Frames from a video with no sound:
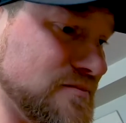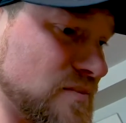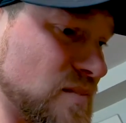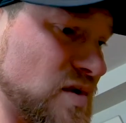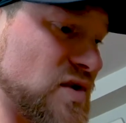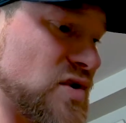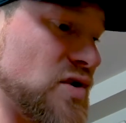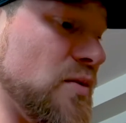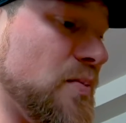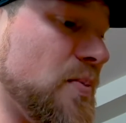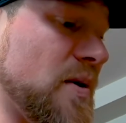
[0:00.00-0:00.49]

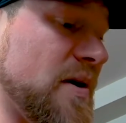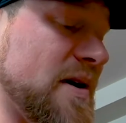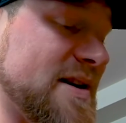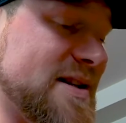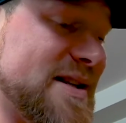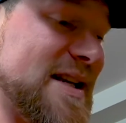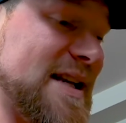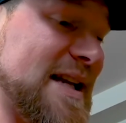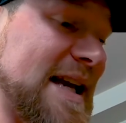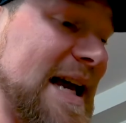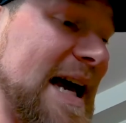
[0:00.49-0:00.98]
Super
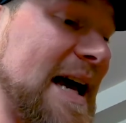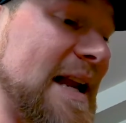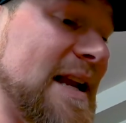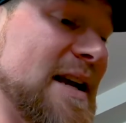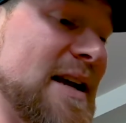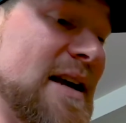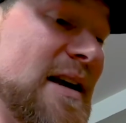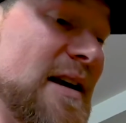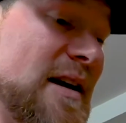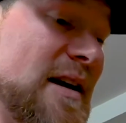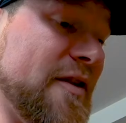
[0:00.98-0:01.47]
easy to get.
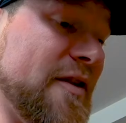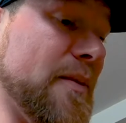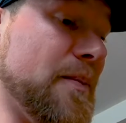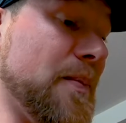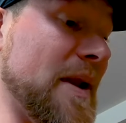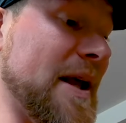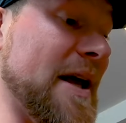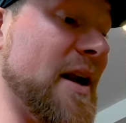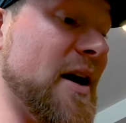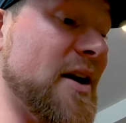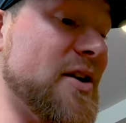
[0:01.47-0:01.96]
If you
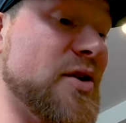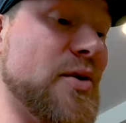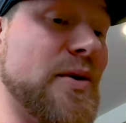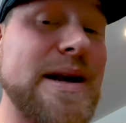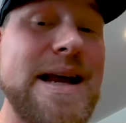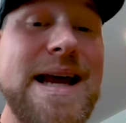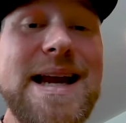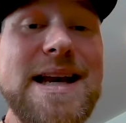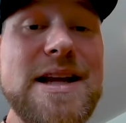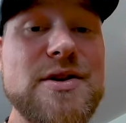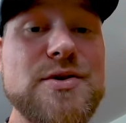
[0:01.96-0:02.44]
plan on doing
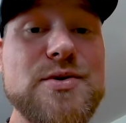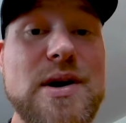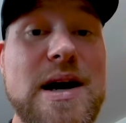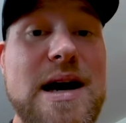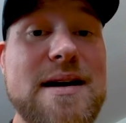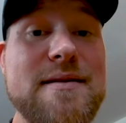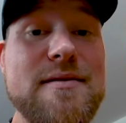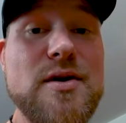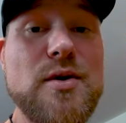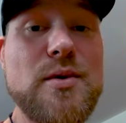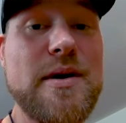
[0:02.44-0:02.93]
any
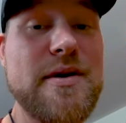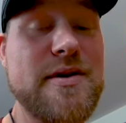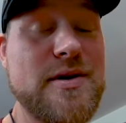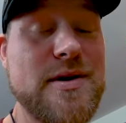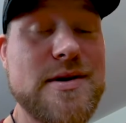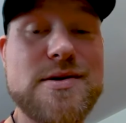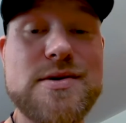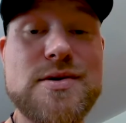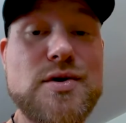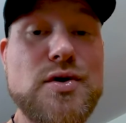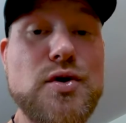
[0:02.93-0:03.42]
driving, whether
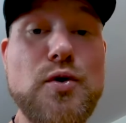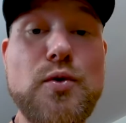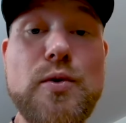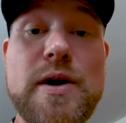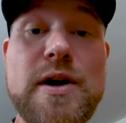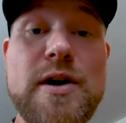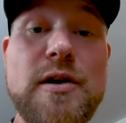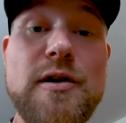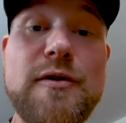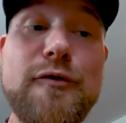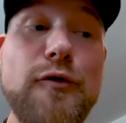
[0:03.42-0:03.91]
it's
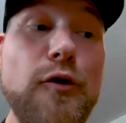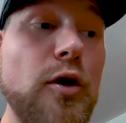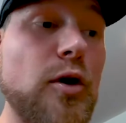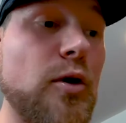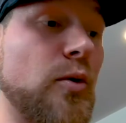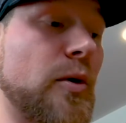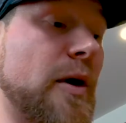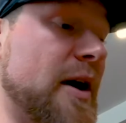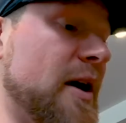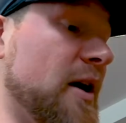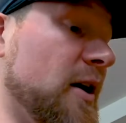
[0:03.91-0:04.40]
2-wheel,
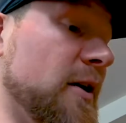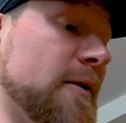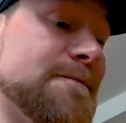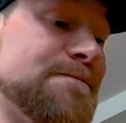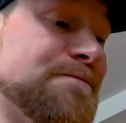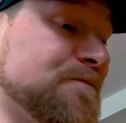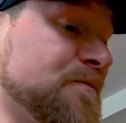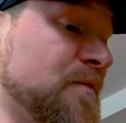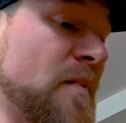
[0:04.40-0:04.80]
4-wheel,